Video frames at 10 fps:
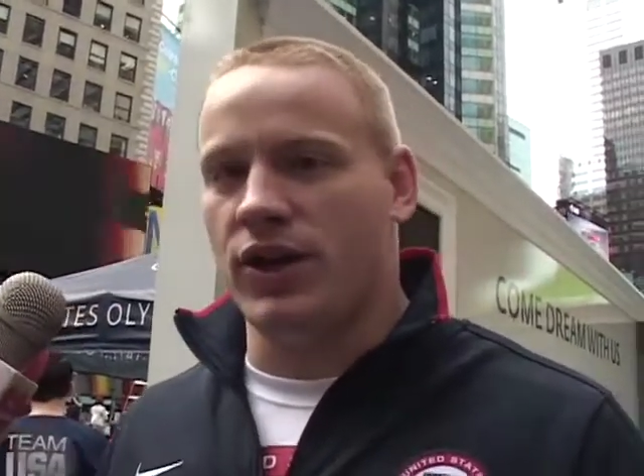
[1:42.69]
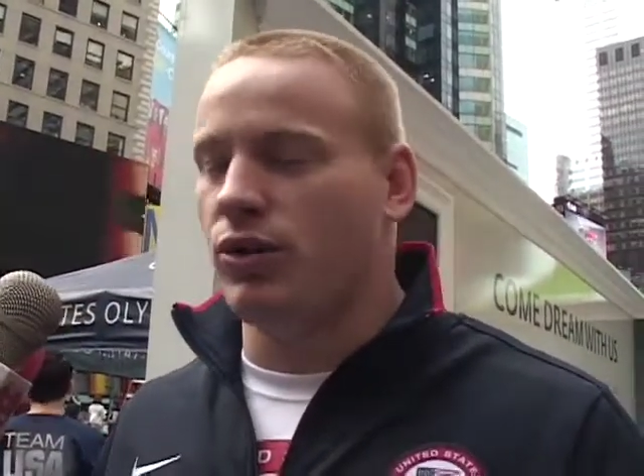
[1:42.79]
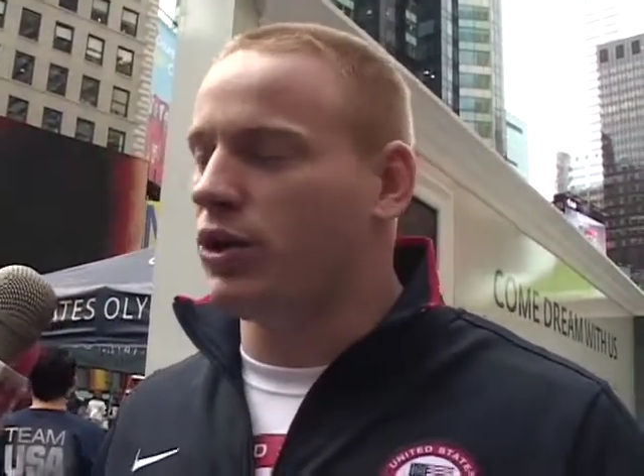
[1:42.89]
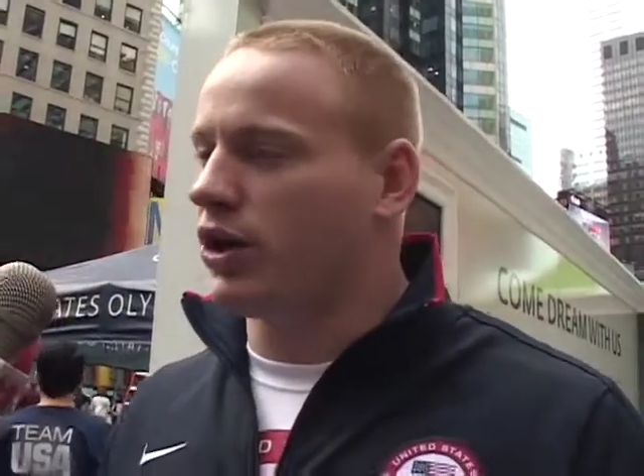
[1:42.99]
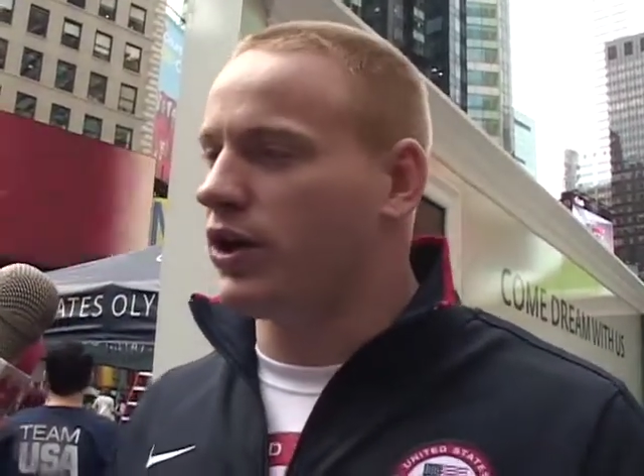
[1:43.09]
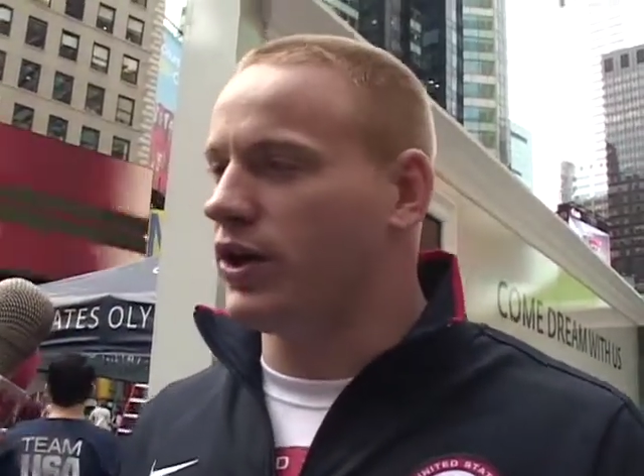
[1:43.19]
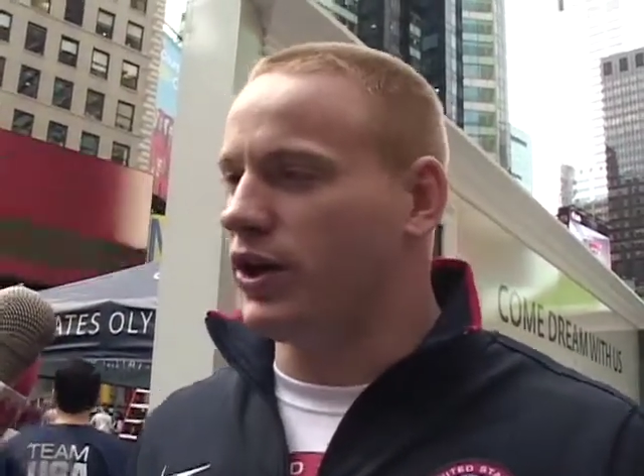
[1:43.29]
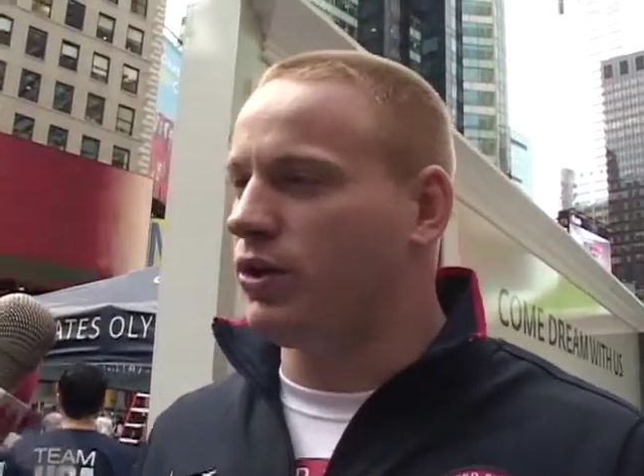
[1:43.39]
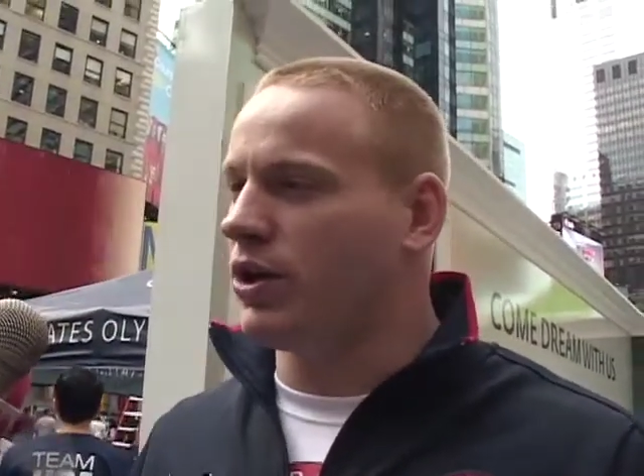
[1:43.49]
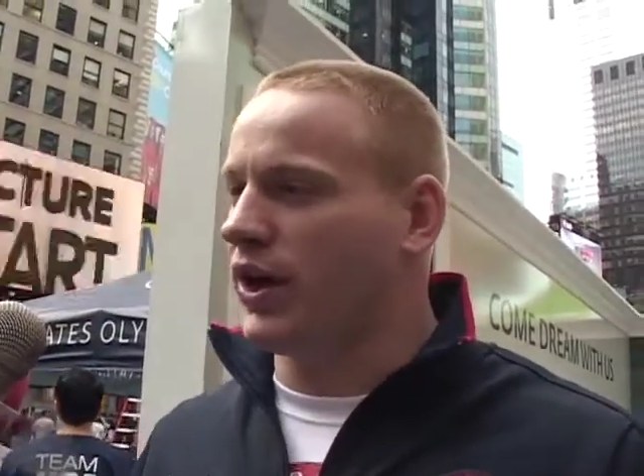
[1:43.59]
and you learn
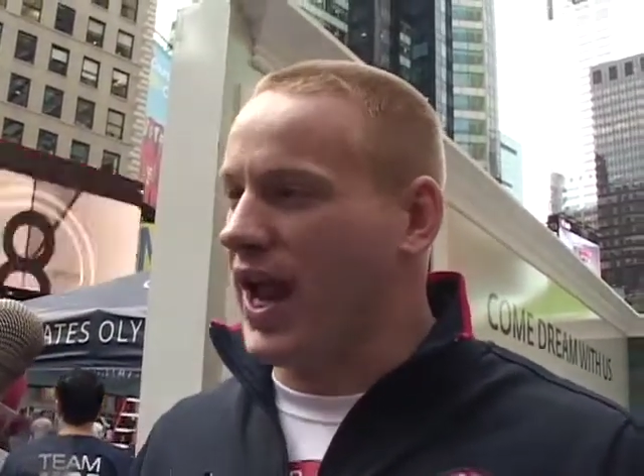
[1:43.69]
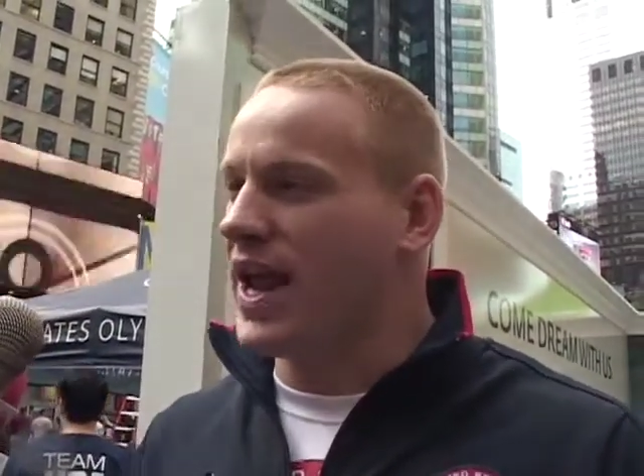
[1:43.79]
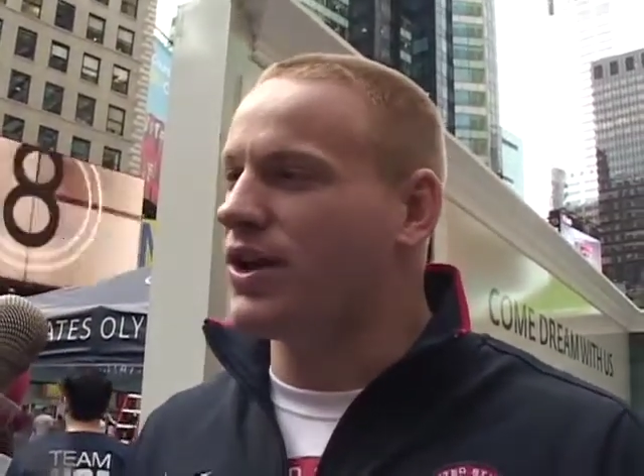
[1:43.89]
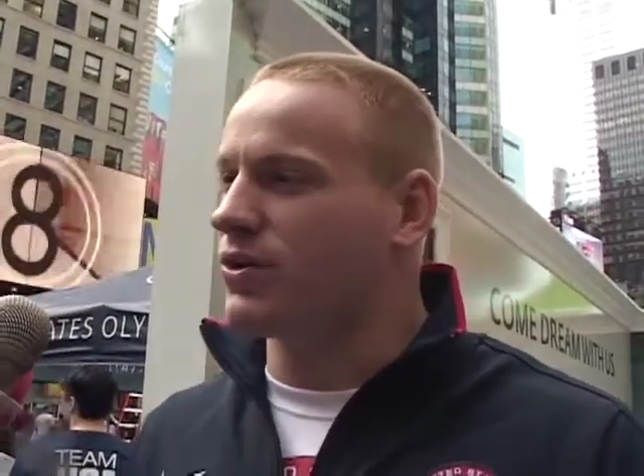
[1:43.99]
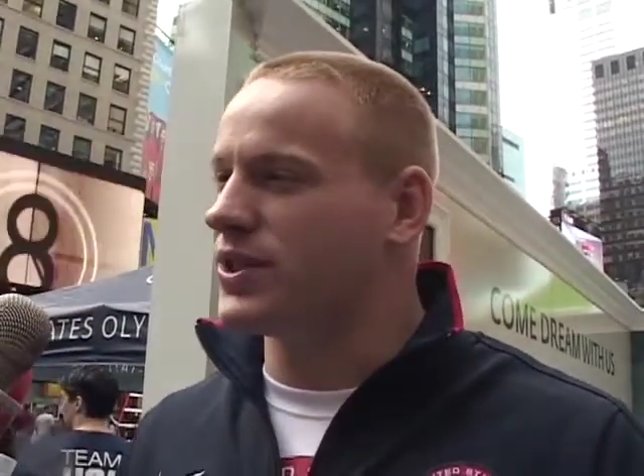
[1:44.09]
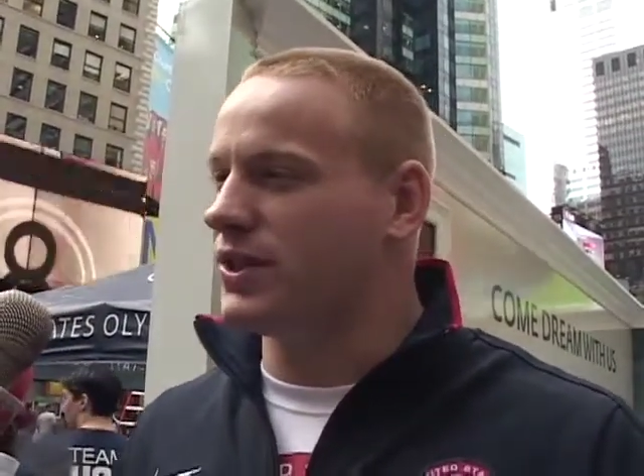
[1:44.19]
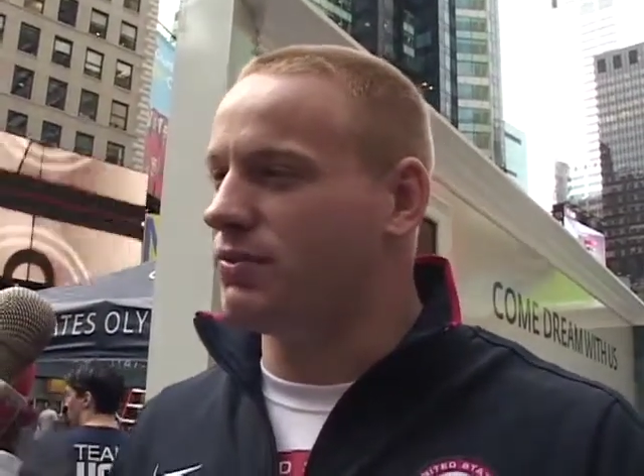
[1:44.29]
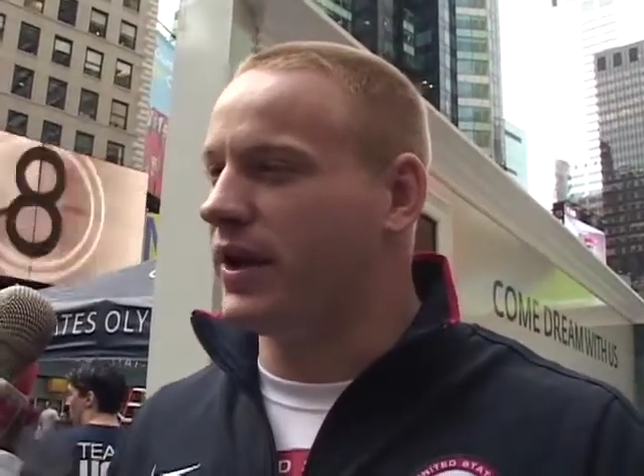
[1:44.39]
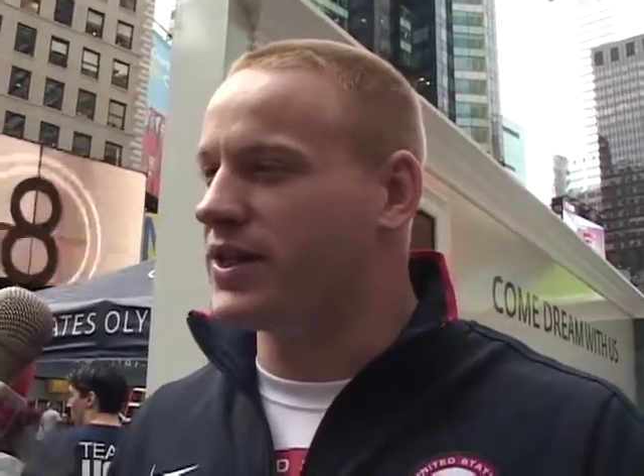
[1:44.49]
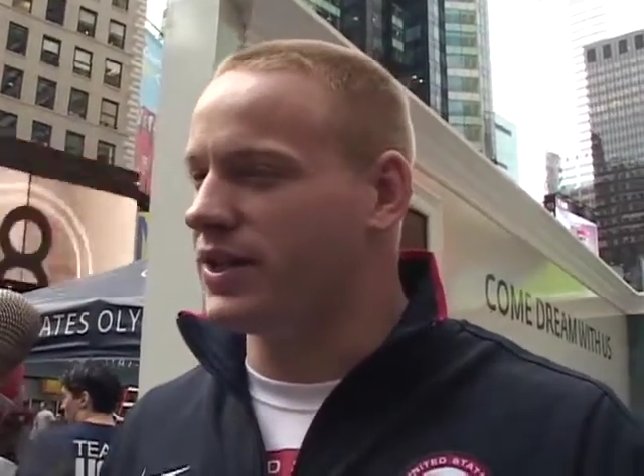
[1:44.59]
you learn angles
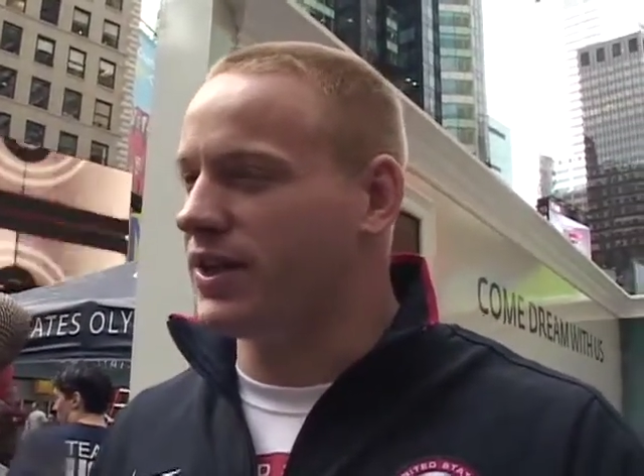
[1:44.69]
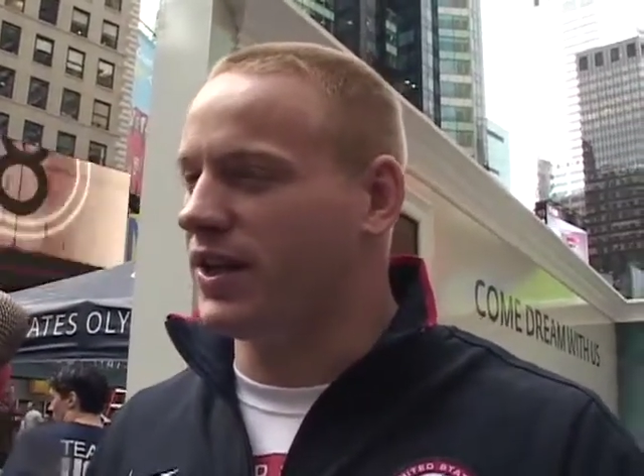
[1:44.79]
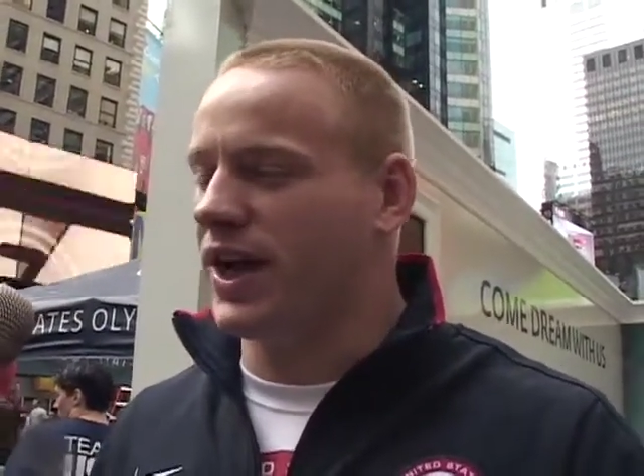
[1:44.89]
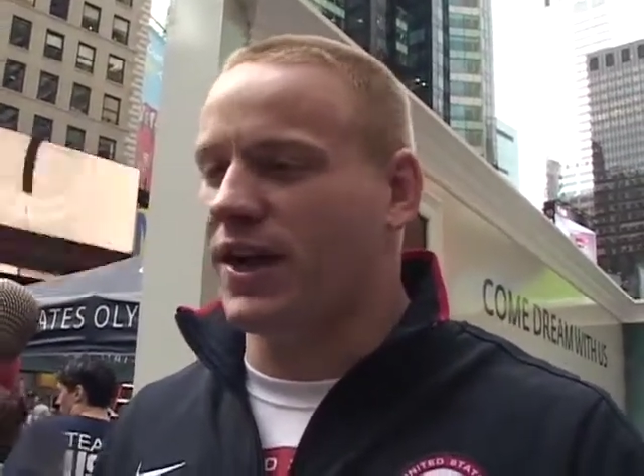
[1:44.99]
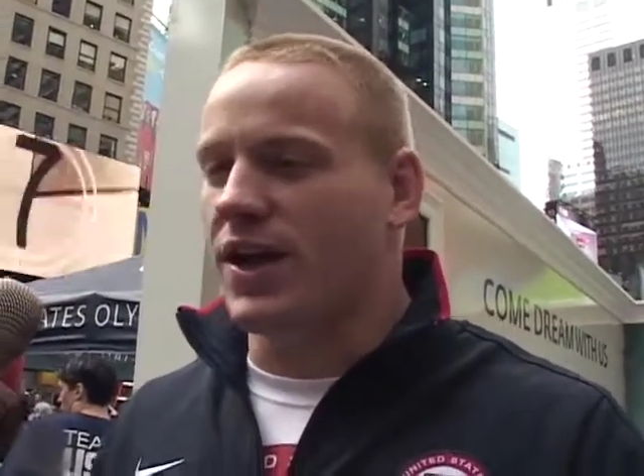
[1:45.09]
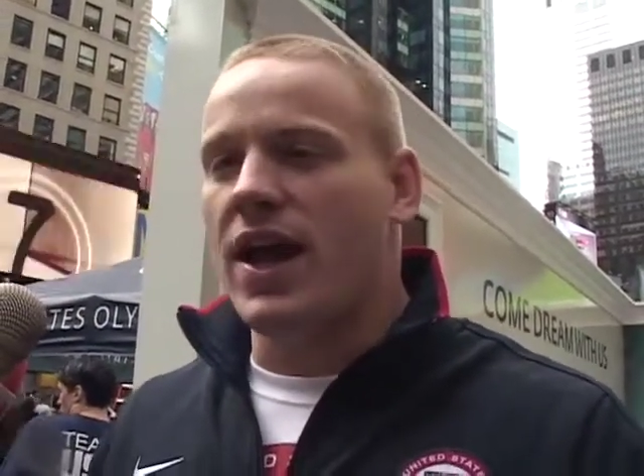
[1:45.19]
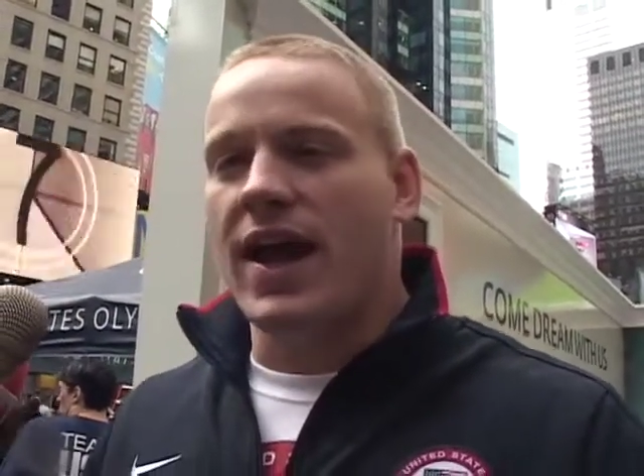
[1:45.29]
in wrestling a lot.